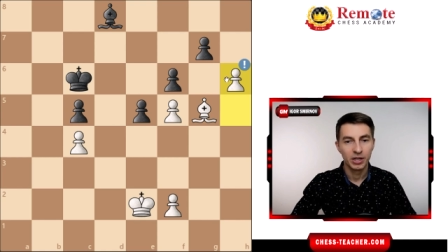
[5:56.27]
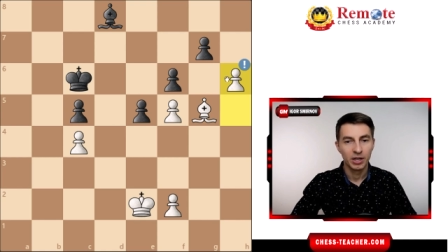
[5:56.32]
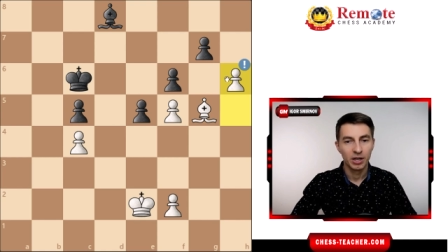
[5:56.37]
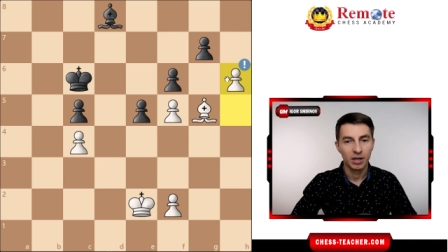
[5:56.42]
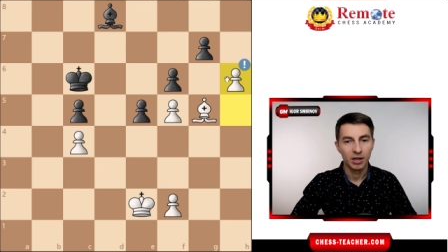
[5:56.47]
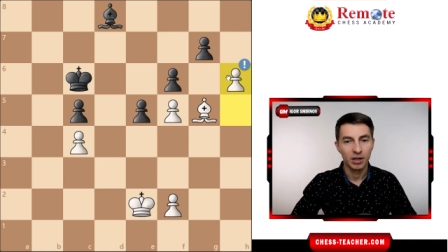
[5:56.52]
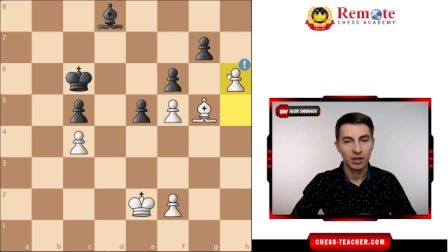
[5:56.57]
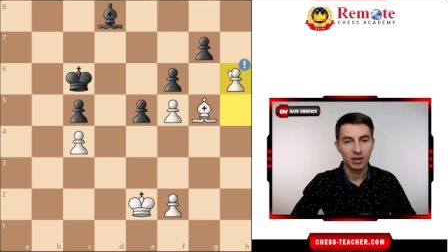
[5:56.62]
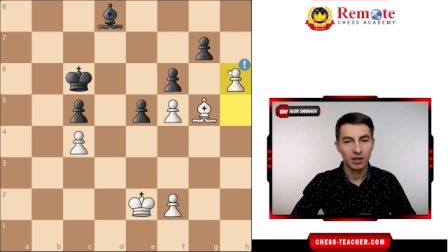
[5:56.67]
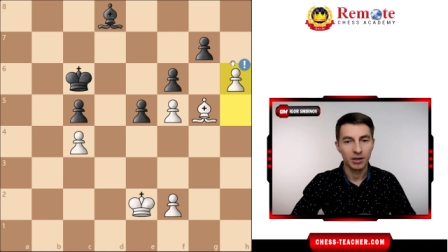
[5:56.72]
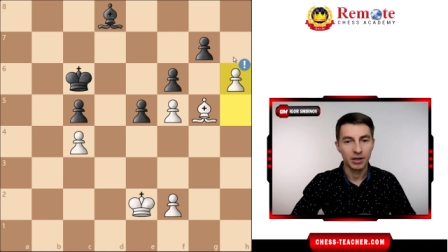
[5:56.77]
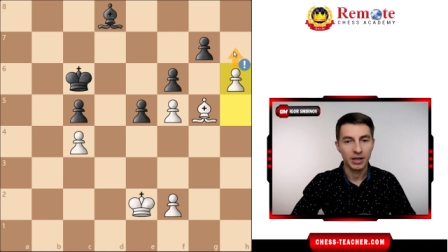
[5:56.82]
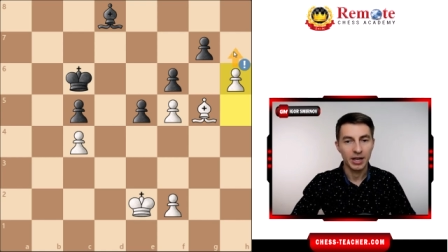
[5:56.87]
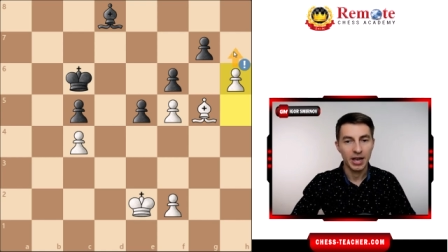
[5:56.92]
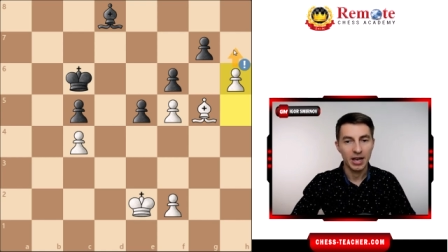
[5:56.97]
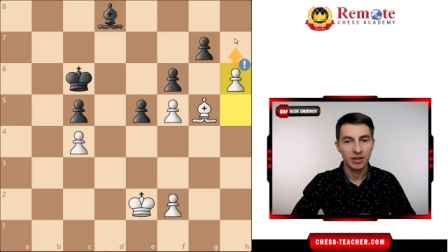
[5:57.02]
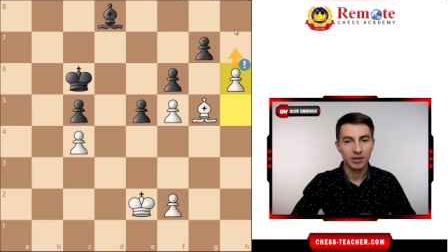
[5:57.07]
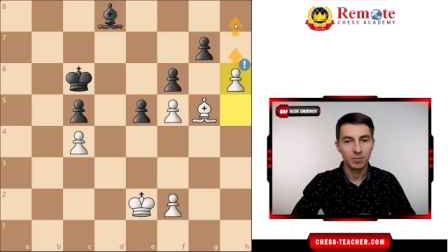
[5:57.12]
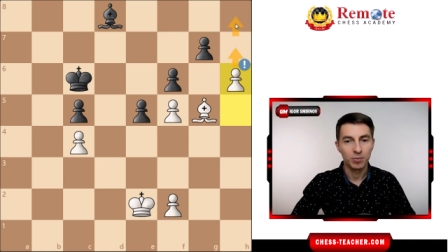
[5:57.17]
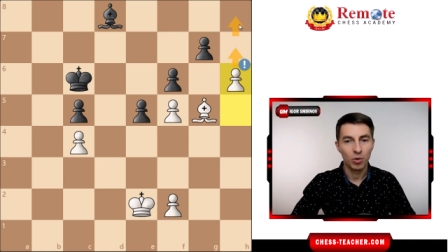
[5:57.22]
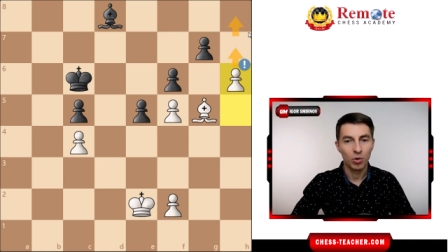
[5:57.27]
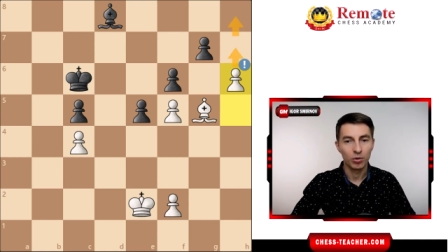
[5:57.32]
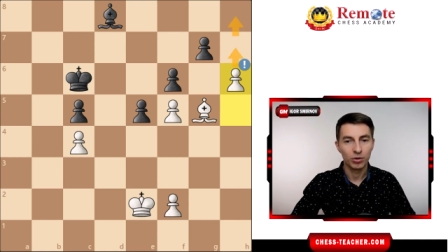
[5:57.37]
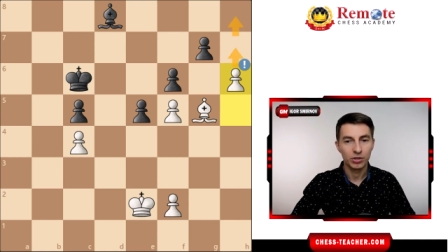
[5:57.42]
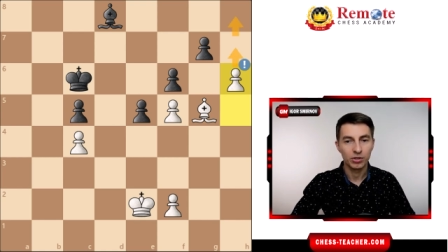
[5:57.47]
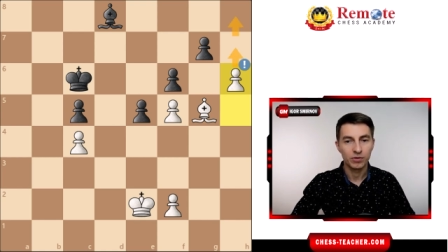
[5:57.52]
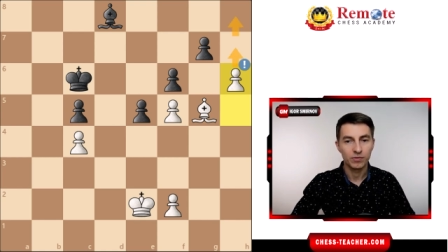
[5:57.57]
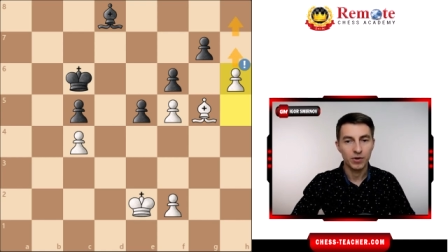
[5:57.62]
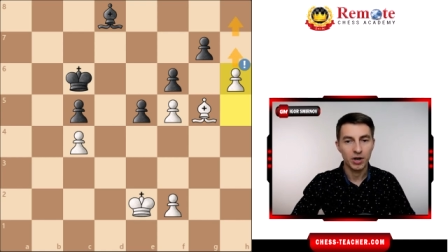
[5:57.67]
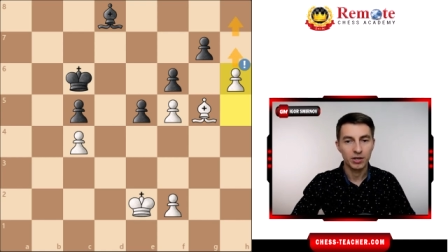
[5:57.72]
uh, again, the pawn
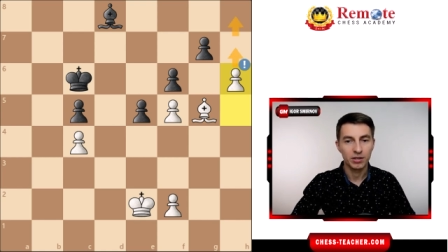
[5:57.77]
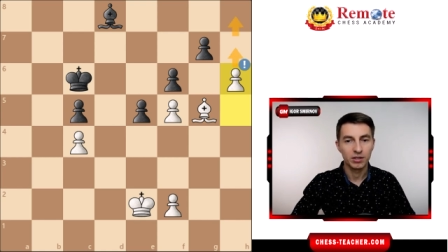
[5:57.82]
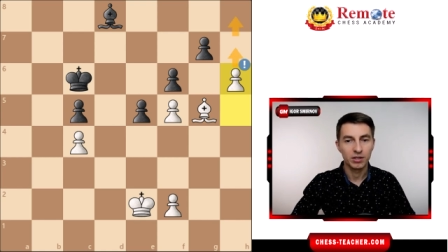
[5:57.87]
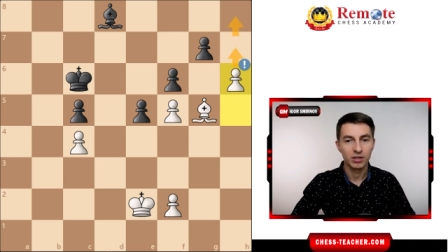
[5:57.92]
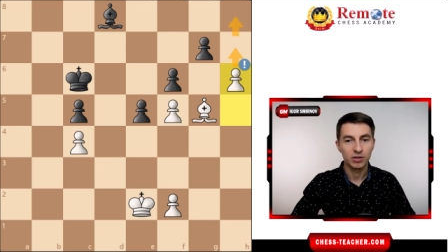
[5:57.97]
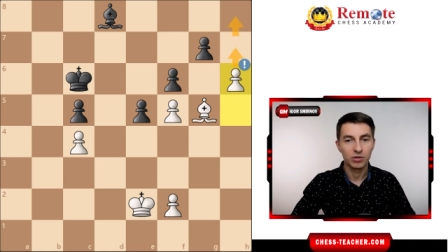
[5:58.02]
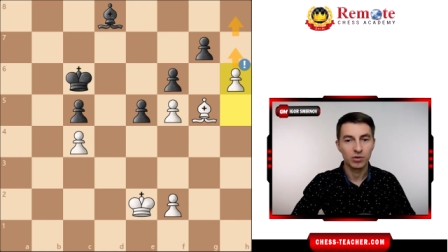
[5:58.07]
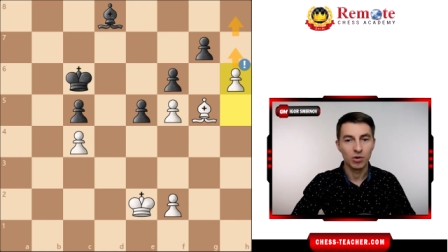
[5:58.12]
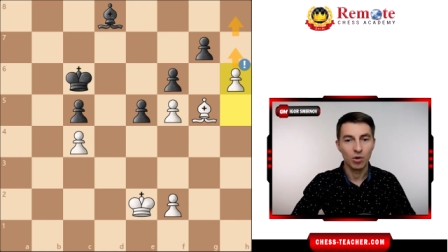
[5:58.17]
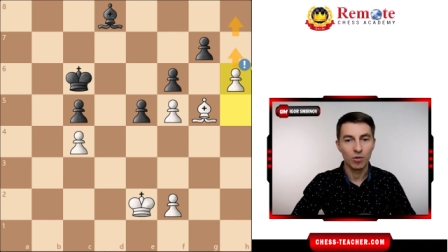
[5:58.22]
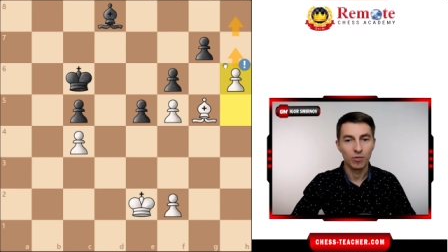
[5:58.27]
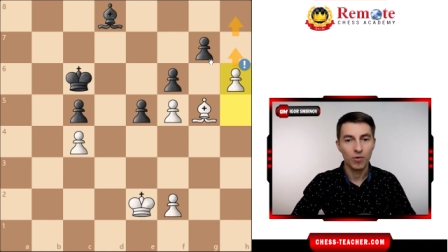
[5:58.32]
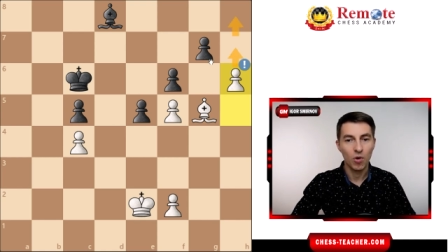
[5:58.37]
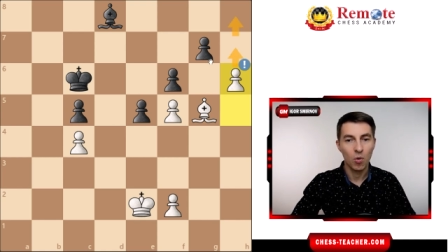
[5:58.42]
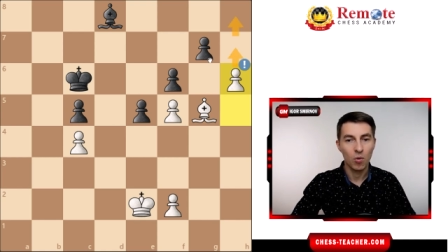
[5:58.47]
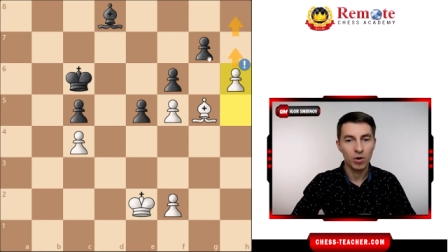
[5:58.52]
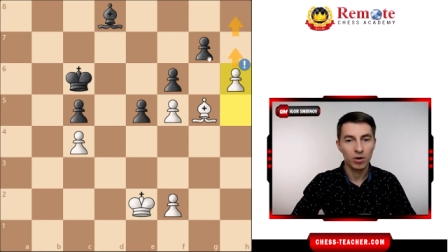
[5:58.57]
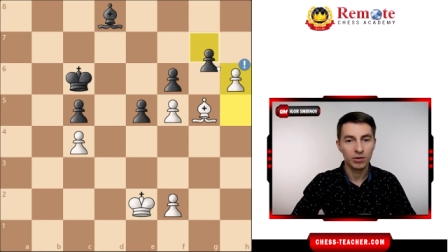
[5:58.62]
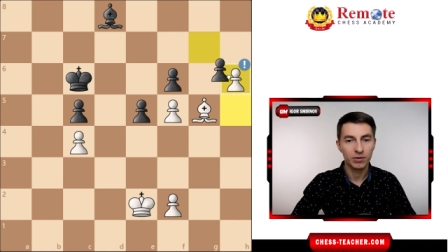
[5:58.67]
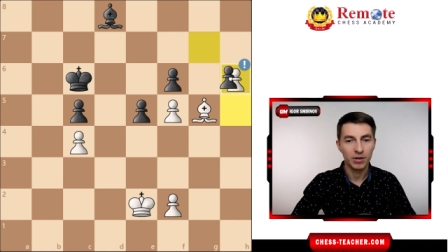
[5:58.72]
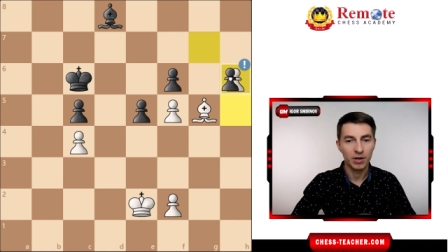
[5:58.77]
is threatening to go forward,